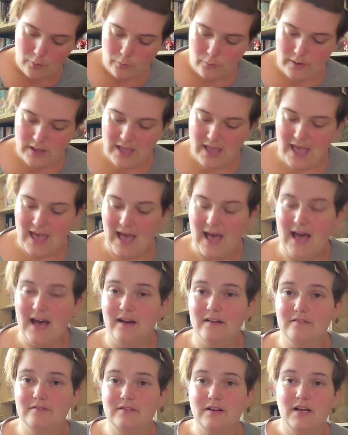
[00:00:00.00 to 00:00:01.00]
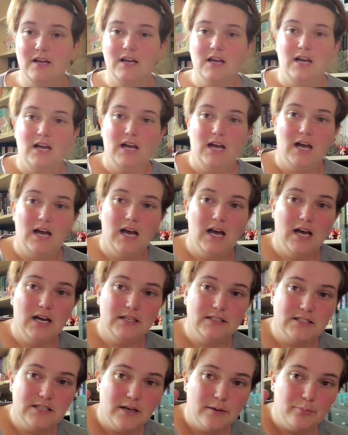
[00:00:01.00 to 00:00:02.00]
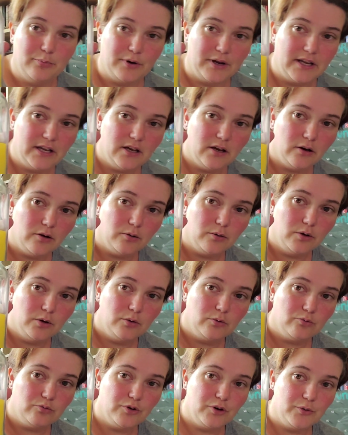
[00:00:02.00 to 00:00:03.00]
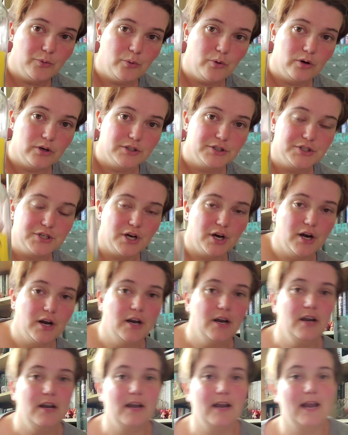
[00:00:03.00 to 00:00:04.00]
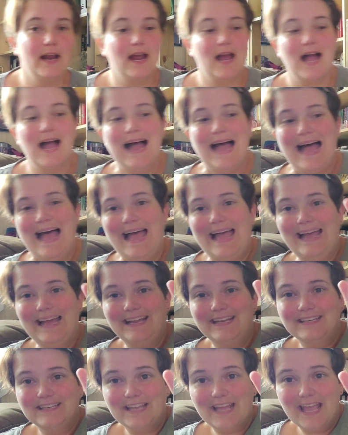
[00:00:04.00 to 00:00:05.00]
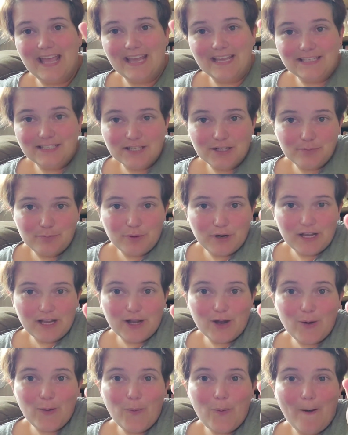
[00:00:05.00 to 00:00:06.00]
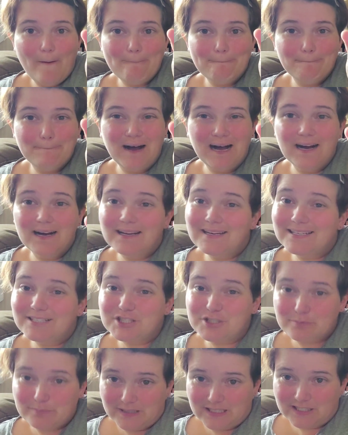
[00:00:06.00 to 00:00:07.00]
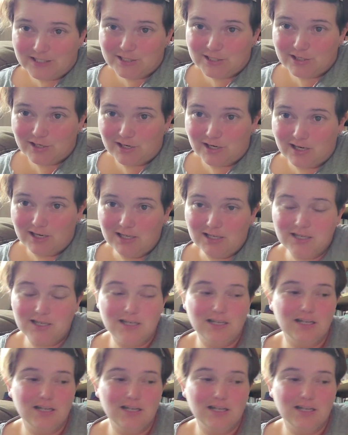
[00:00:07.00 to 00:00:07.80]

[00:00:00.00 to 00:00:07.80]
We have a TBRinko reward jar and a TBRinko punishment jar,